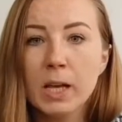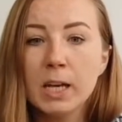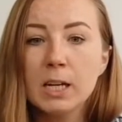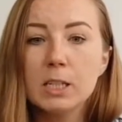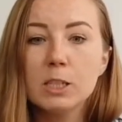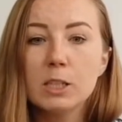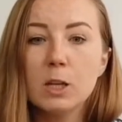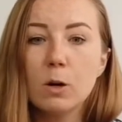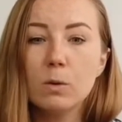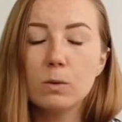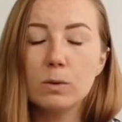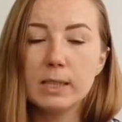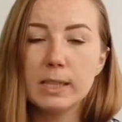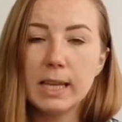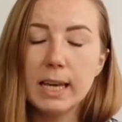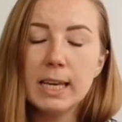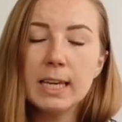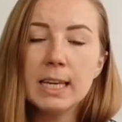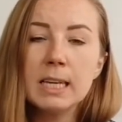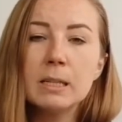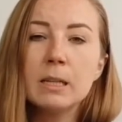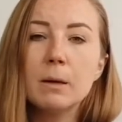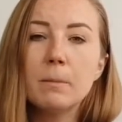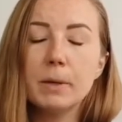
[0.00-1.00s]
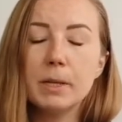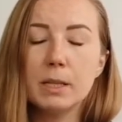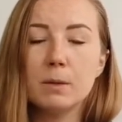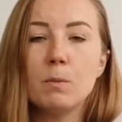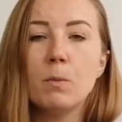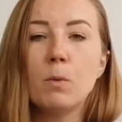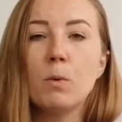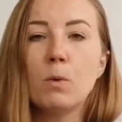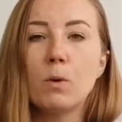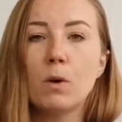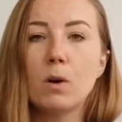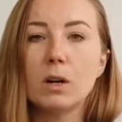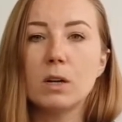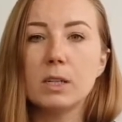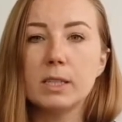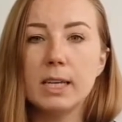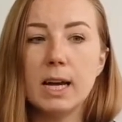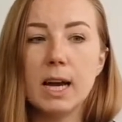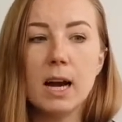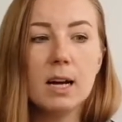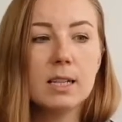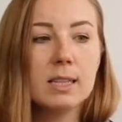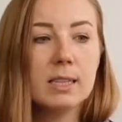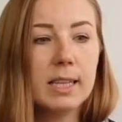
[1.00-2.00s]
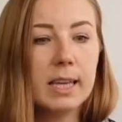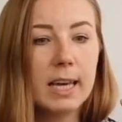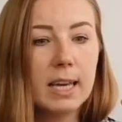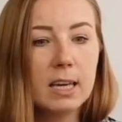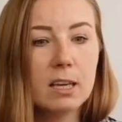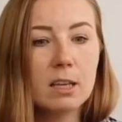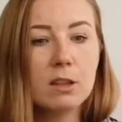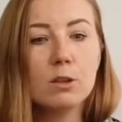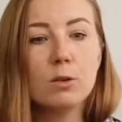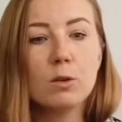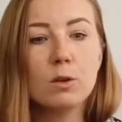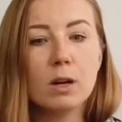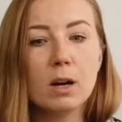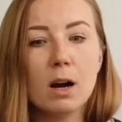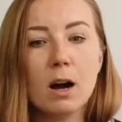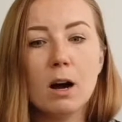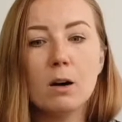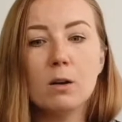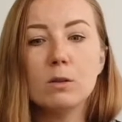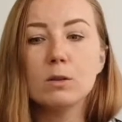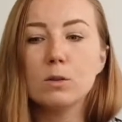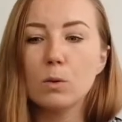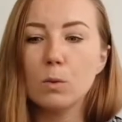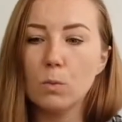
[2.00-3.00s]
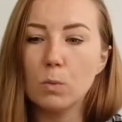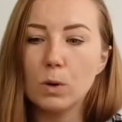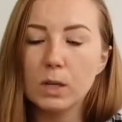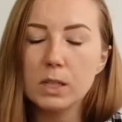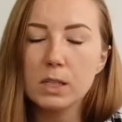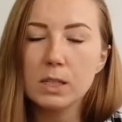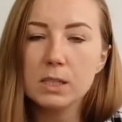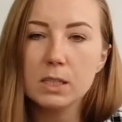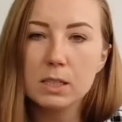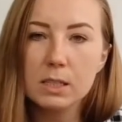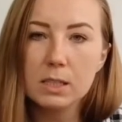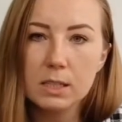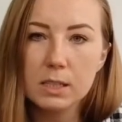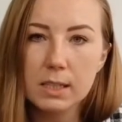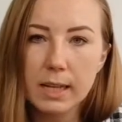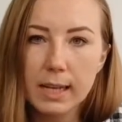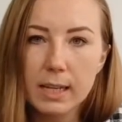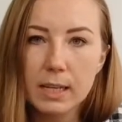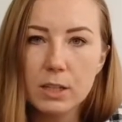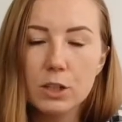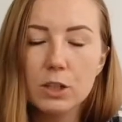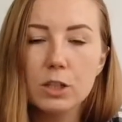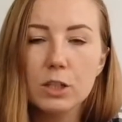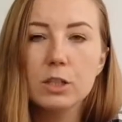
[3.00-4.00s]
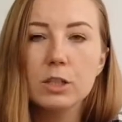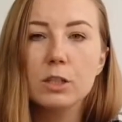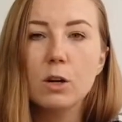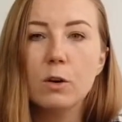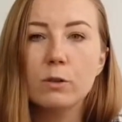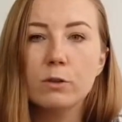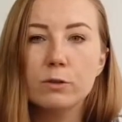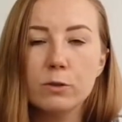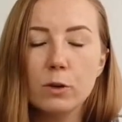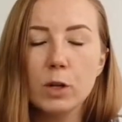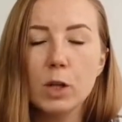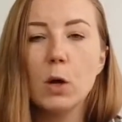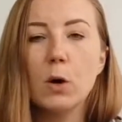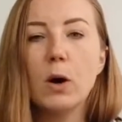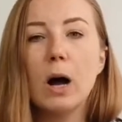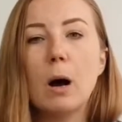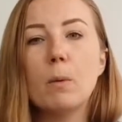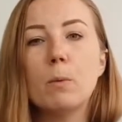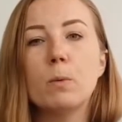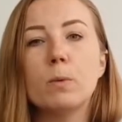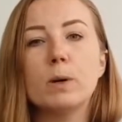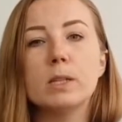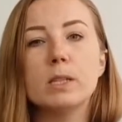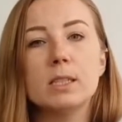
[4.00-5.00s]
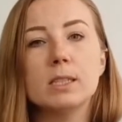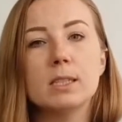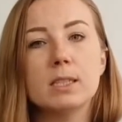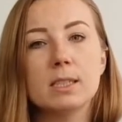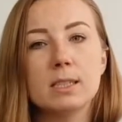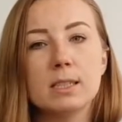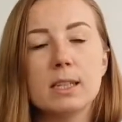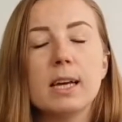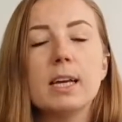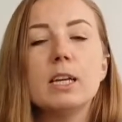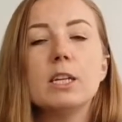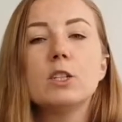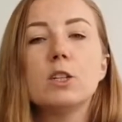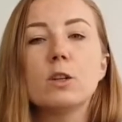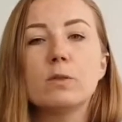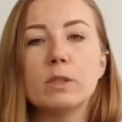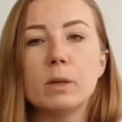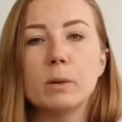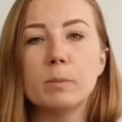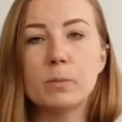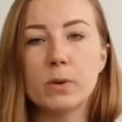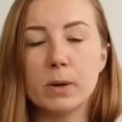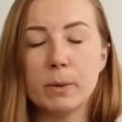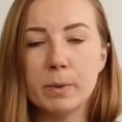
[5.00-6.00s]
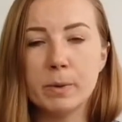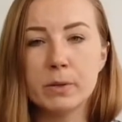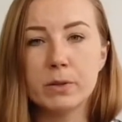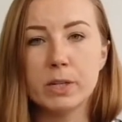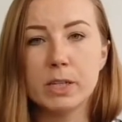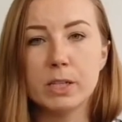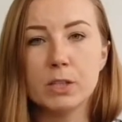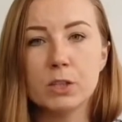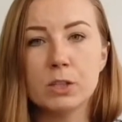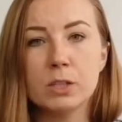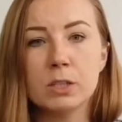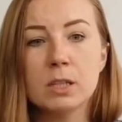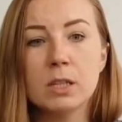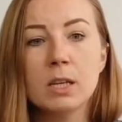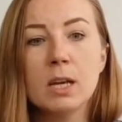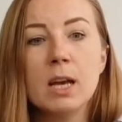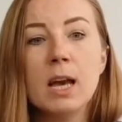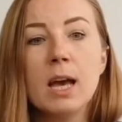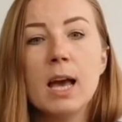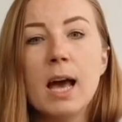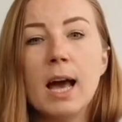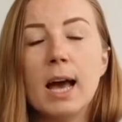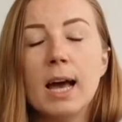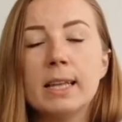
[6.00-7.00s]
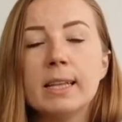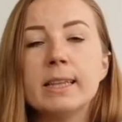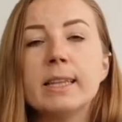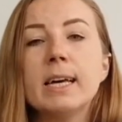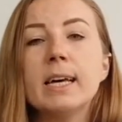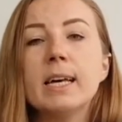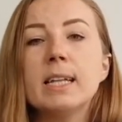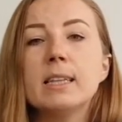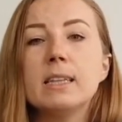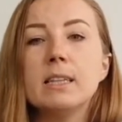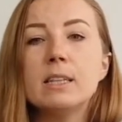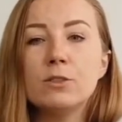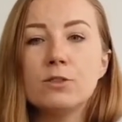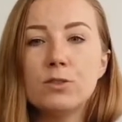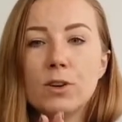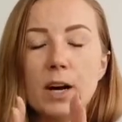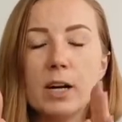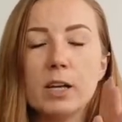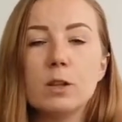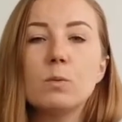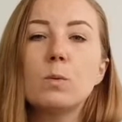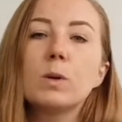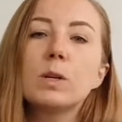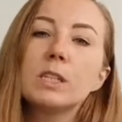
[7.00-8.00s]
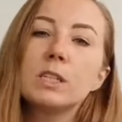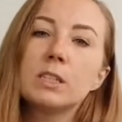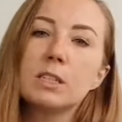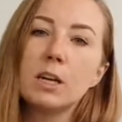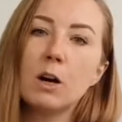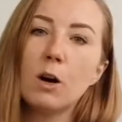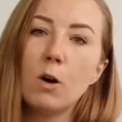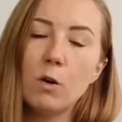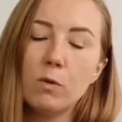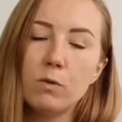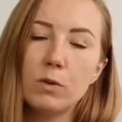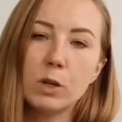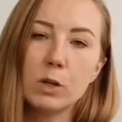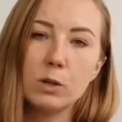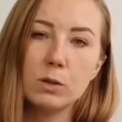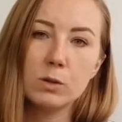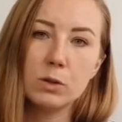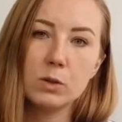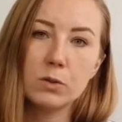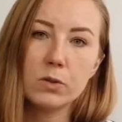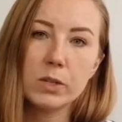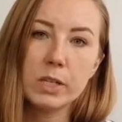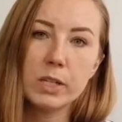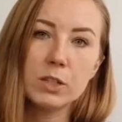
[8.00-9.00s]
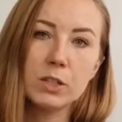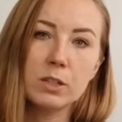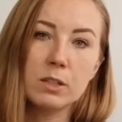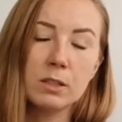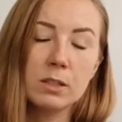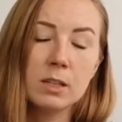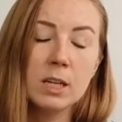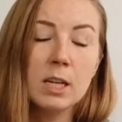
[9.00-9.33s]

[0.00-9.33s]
So take it a bit more, take into account what are the stages of follow-up, what is the stage of the preparation, and then define what is the overall duration.